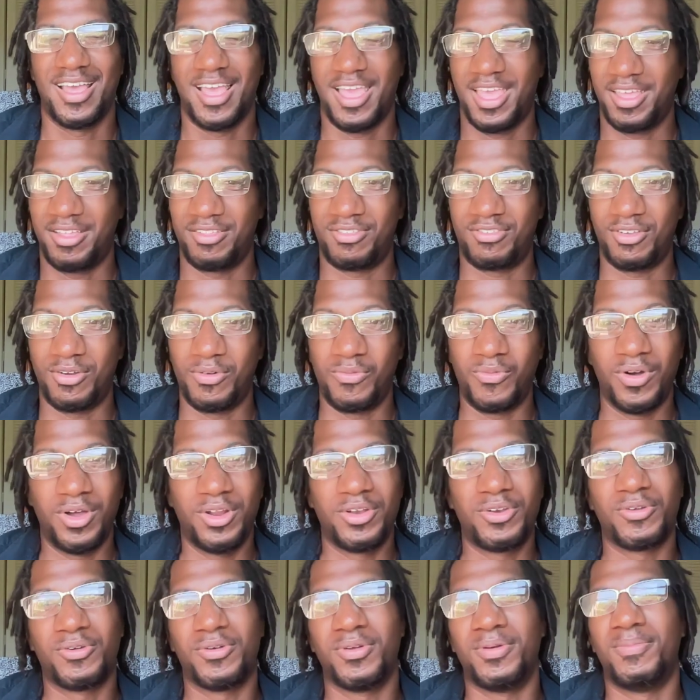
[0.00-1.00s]
it's a
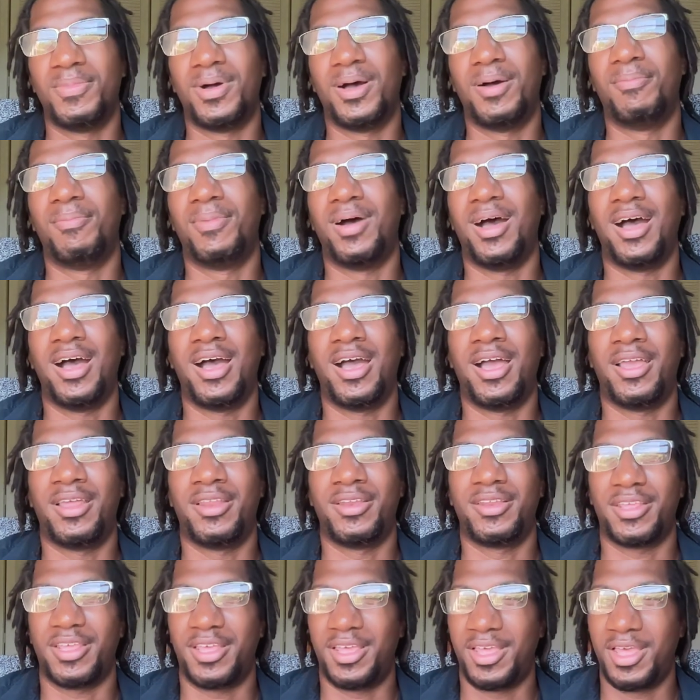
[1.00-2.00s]
wonder in my
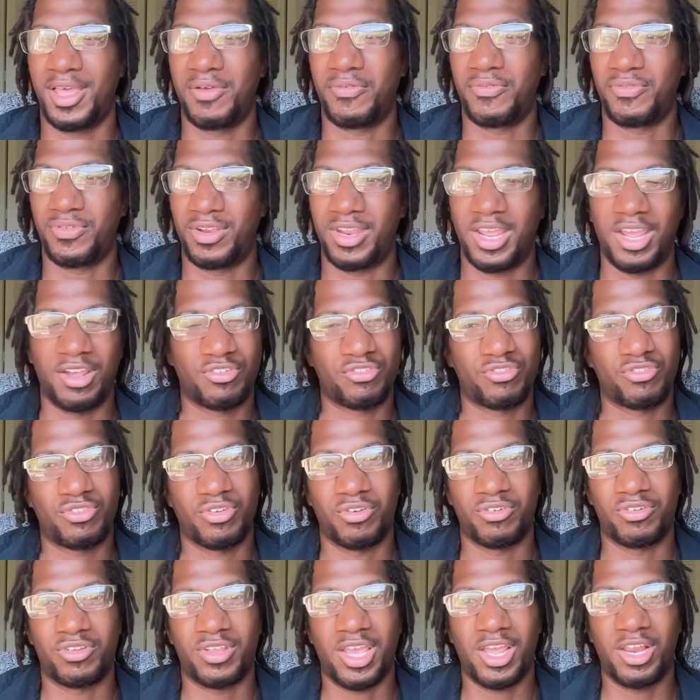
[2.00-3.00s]
mind if
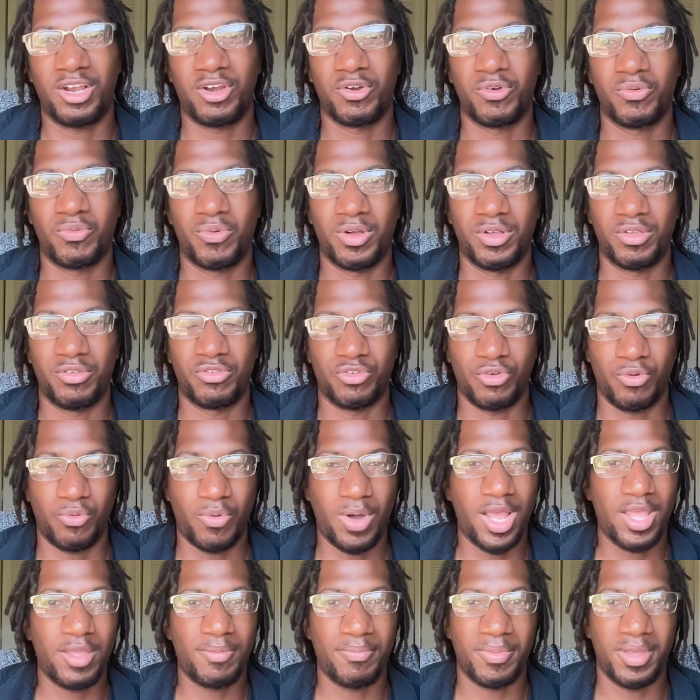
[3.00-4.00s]
Dexter Taylor was a
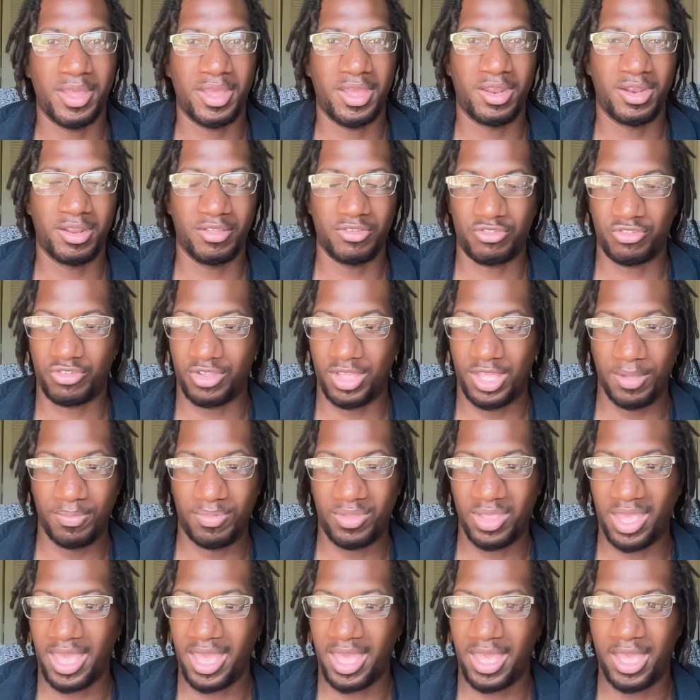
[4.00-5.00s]
white man. Let's keep
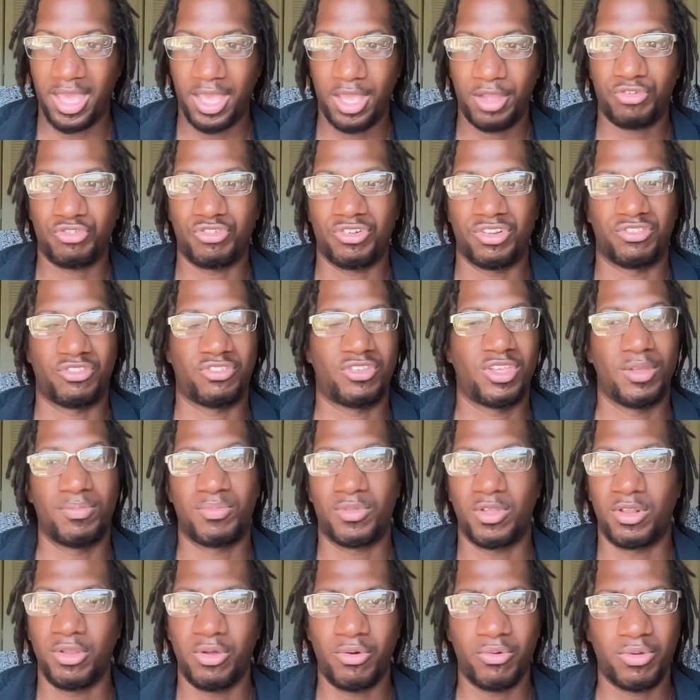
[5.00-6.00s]
the age, let's keep
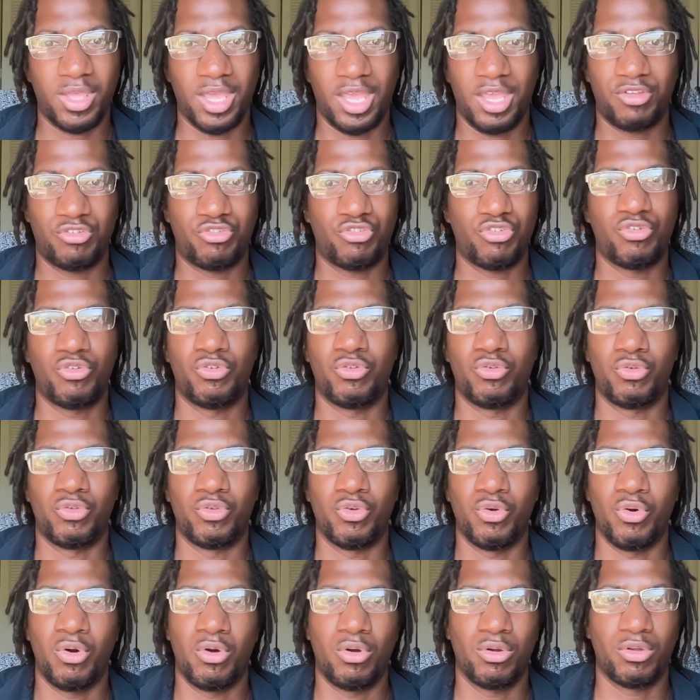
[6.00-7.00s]
the location, New
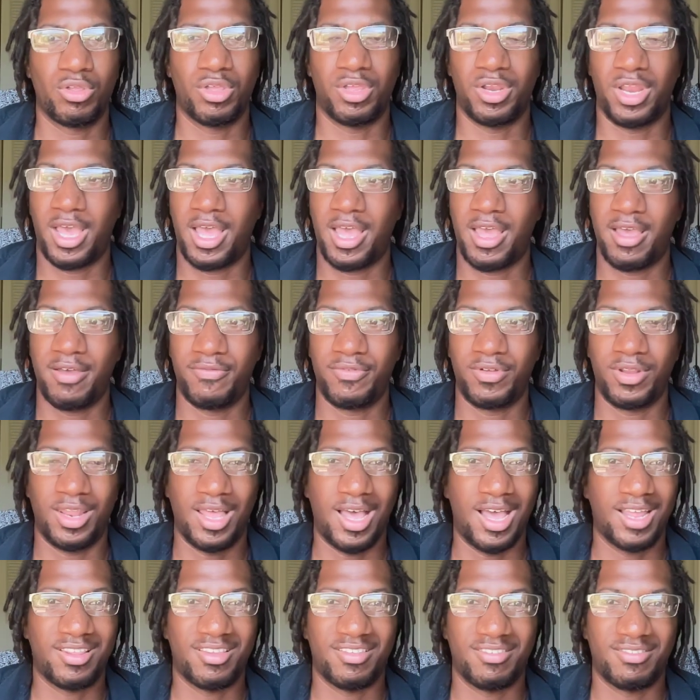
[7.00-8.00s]
York, and I have a
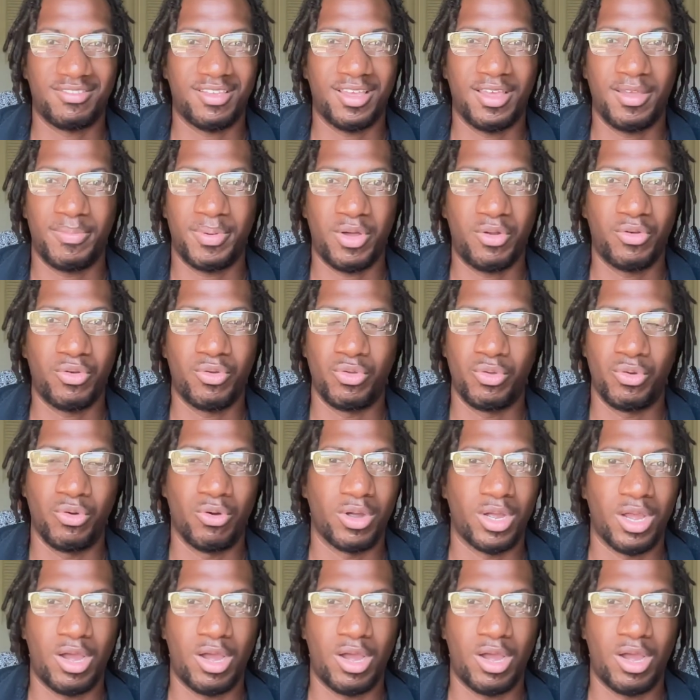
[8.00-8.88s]
lot to say about New York.